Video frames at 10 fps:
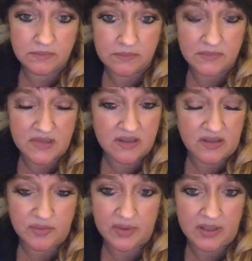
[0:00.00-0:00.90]
It's
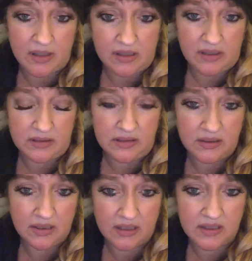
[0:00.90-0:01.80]
just really hard,
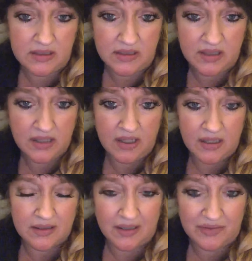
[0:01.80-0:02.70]
and
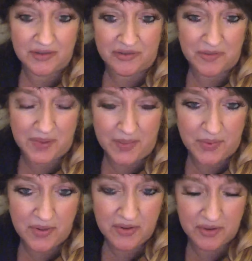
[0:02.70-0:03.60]
I feel for
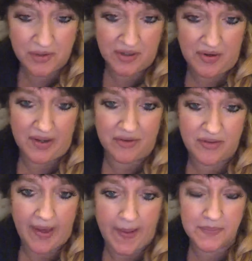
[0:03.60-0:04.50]
people who are going through
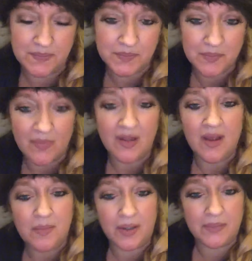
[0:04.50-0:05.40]
that.
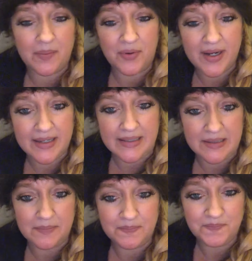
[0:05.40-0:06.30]
But my point is,
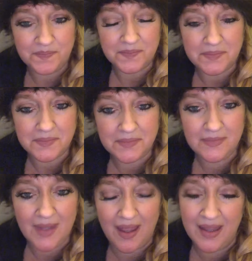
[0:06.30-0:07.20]

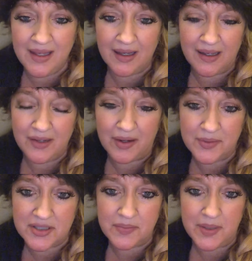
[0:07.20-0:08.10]
I
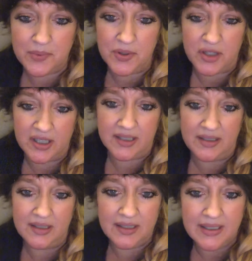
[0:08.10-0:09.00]
wish people could
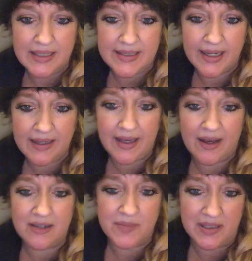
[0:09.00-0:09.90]
take
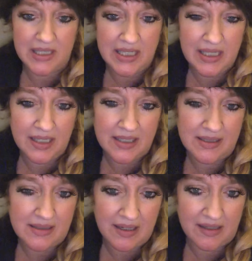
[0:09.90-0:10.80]
accountability
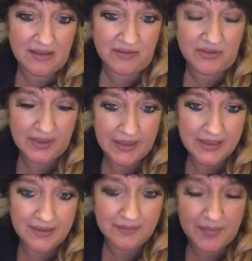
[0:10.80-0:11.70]
instead of
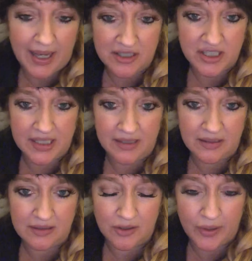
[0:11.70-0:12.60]

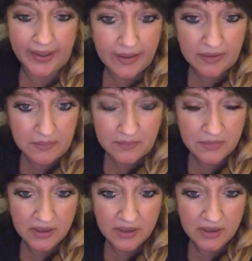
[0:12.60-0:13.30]
bashing kratom,